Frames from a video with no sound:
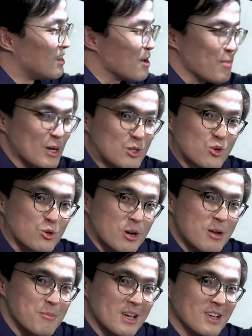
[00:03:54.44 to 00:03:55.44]
Am I
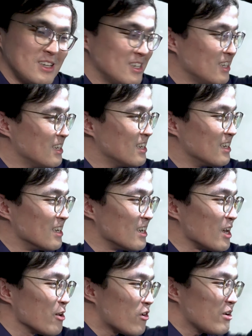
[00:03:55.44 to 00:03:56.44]
dreaming?
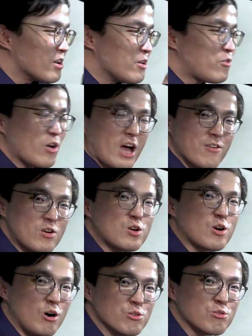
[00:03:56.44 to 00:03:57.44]
If, I, if you
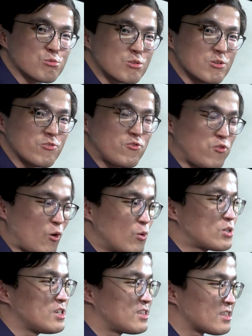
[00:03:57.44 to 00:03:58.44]
haven't gone through
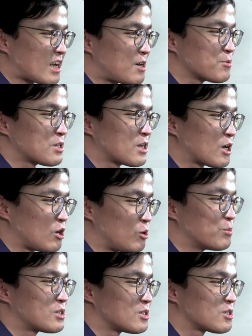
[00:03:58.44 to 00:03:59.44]
40,000
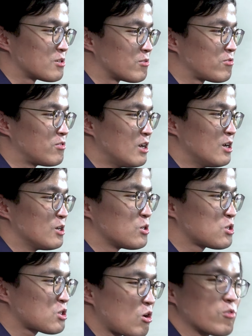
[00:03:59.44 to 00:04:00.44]
kilometers of
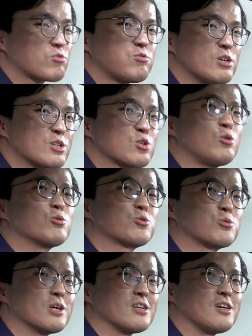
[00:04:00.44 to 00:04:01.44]
software
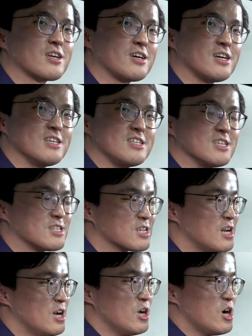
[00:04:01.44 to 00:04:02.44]
torturing like I did,
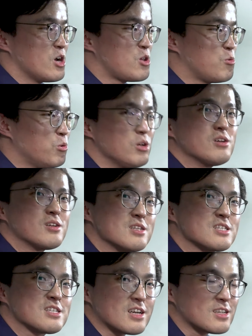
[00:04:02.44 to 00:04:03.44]
you wouldn't
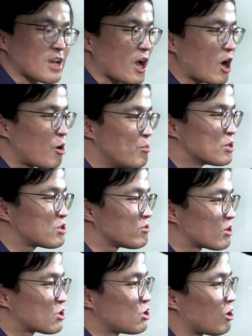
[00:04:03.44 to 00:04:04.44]
understand how much
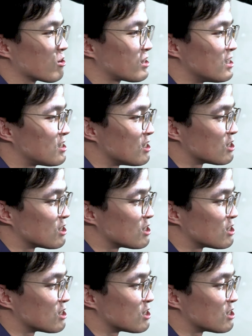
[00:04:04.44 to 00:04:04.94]
of a shock this